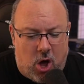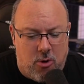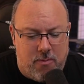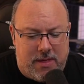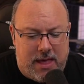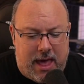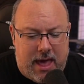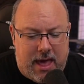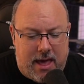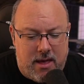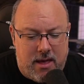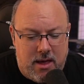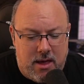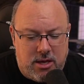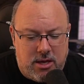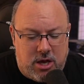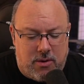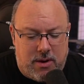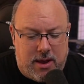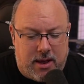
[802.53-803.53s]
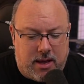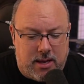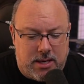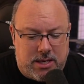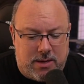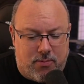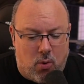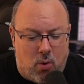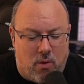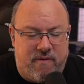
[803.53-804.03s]
Hope the air unit can
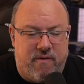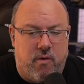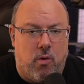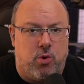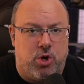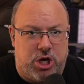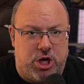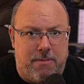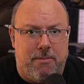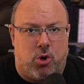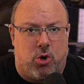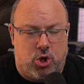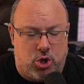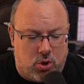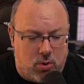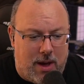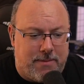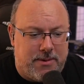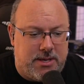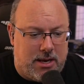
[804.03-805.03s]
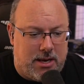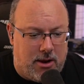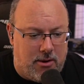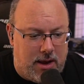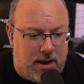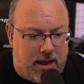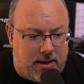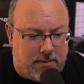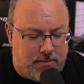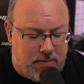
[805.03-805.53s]
support 4G module.
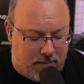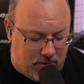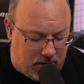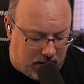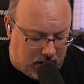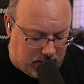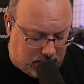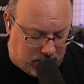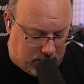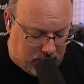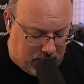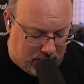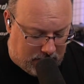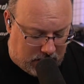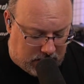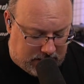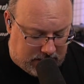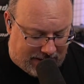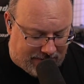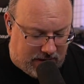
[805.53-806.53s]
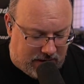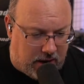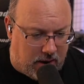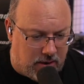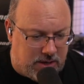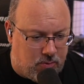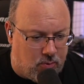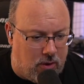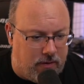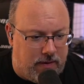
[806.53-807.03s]
Absolutely, people are definitely
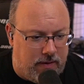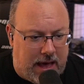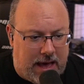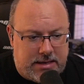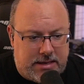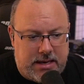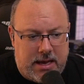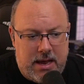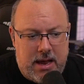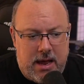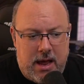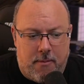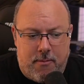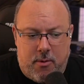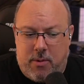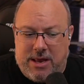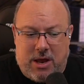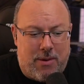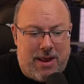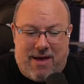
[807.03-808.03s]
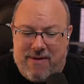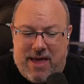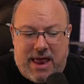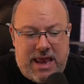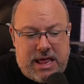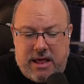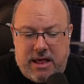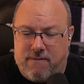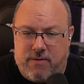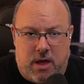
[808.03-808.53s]
going to want that. But we don't have
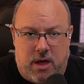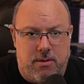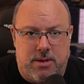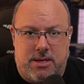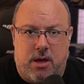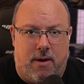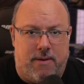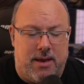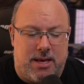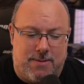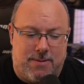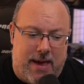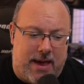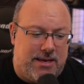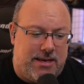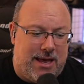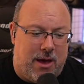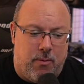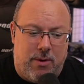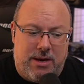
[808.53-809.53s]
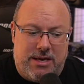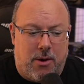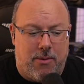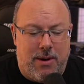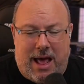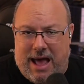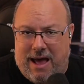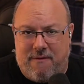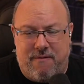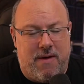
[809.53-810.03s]
any of those kind of specs yet. We
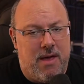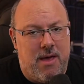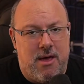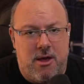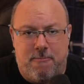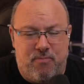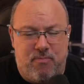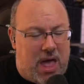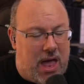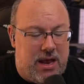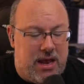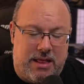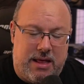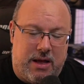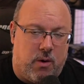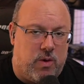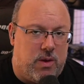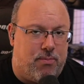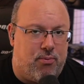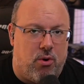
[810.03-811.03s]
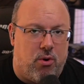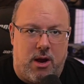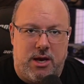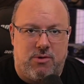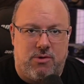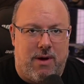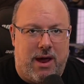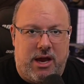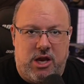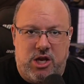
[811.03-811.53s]
don't have anything on the
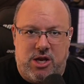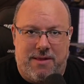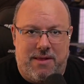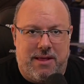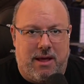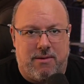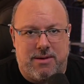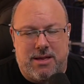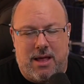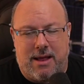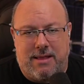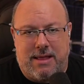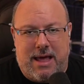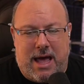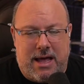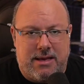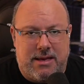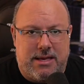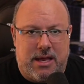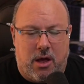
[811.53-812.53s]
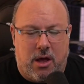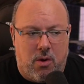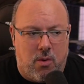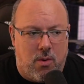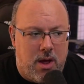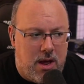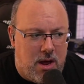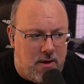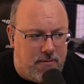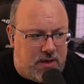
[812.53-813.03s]
price range, anything else like that.
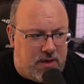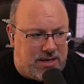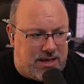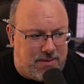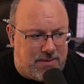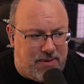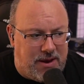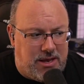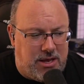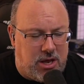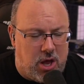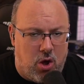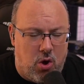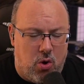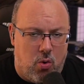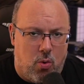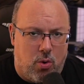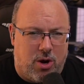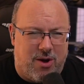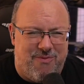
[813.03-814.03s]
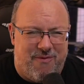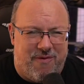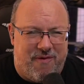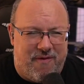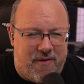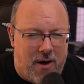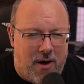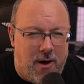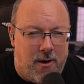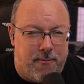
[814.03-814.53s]
So there's been no
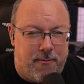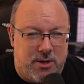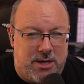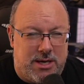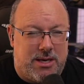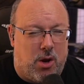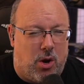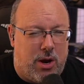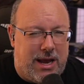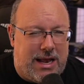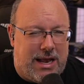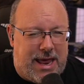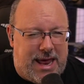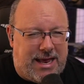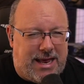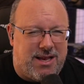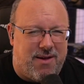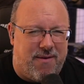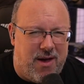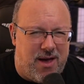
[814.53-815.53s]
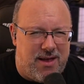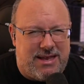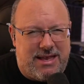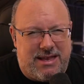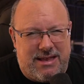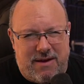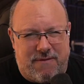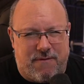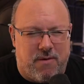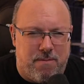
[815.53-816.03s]
confirmed solid leaks. I've heard
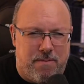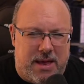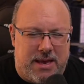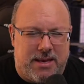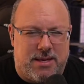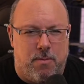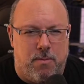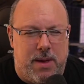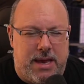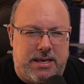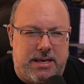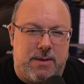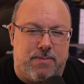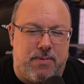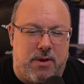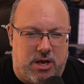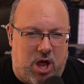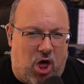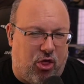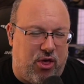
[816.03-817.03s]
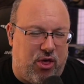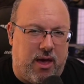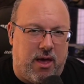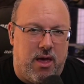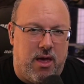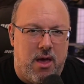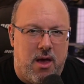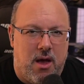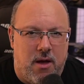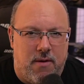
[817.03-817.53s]
different bits and pieces, but
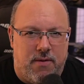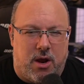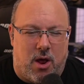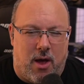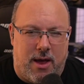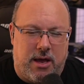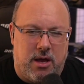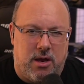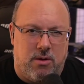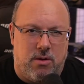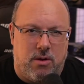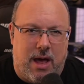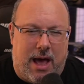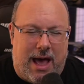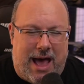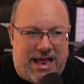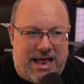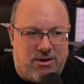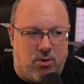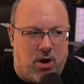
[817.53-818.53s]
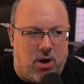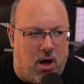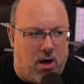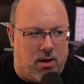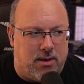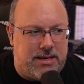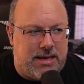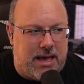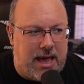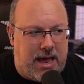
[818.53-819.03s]
nothing that I can hand on
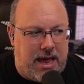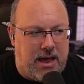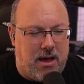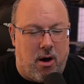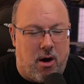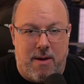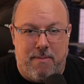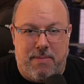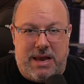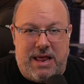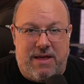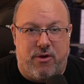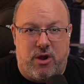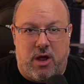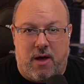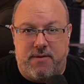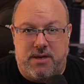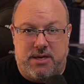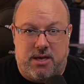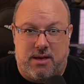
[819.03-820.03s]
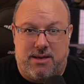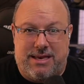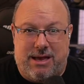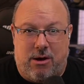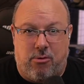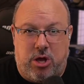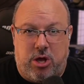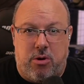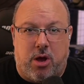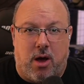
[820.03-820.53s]
heart say I believe enough to
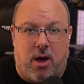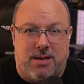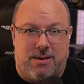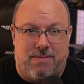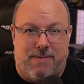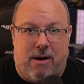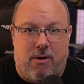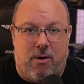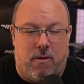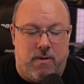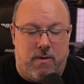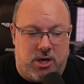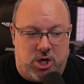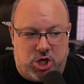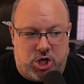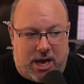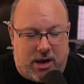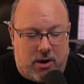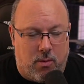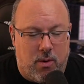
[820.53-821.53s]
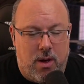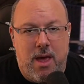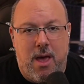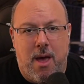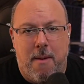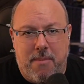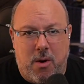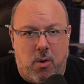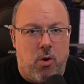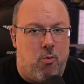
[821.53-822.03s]
tell you guys about on this channel.
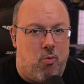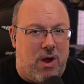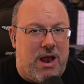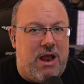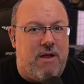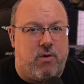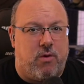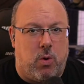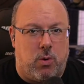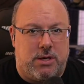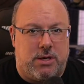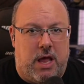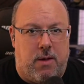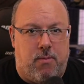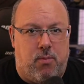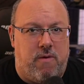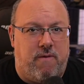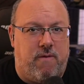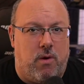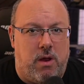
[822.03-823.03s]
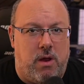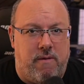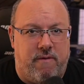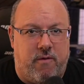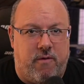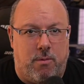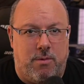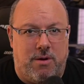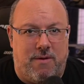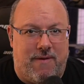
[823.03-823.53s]
But we will, of course, keep you fully
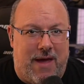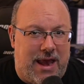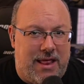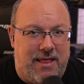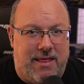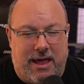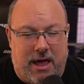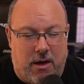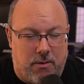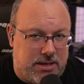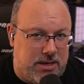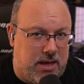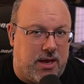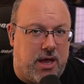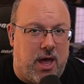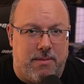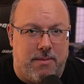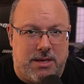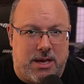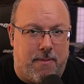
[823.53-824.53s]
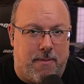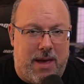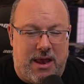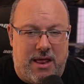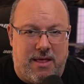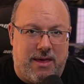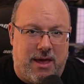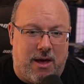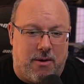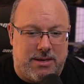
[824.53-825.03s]
informed of anything else that comes up,
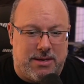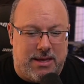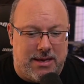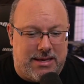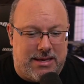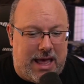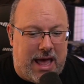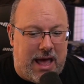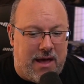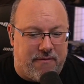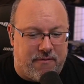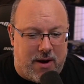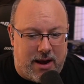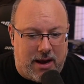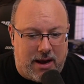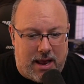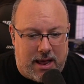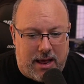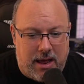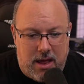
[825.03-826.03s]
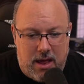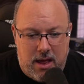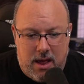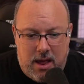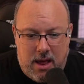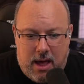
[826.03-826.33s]
anything else that's there, frankly.